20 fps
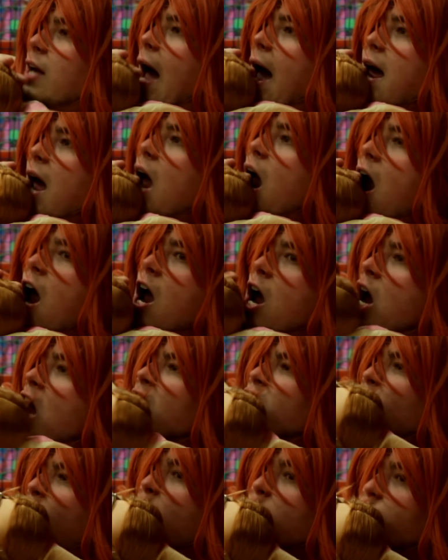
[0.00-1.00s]
okay.
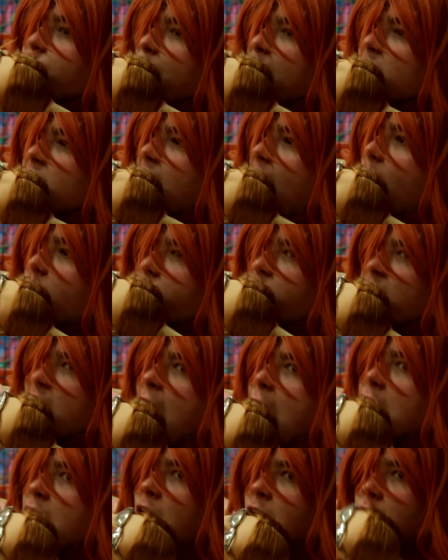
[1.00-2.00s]
Don't be scared,
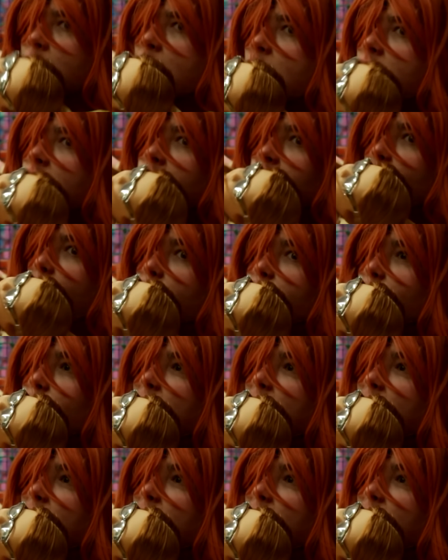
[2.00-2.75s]
Janine. Don't